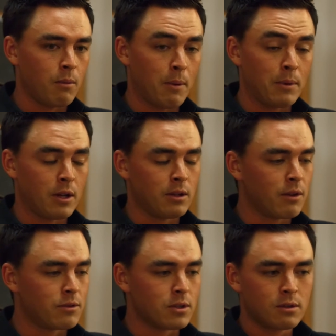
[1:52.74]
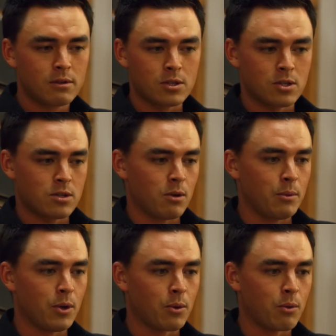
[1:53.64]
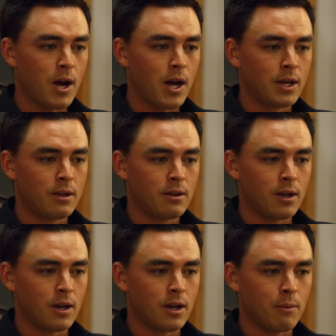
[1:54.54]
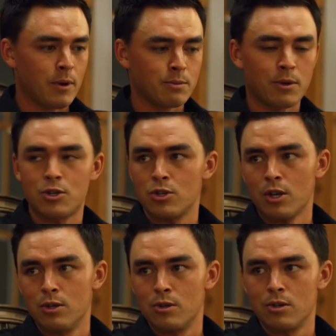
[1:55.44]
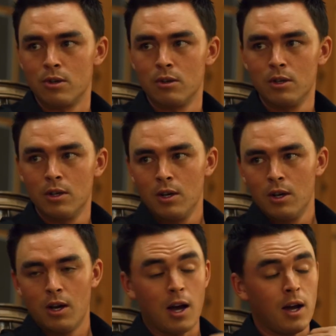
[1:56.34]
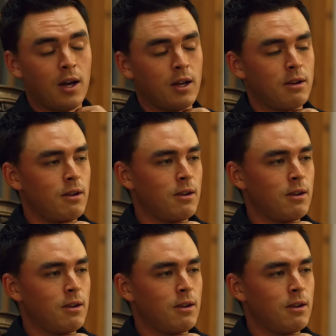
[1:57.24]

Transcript: I mean, I'd love to still be able to ride as I used to. I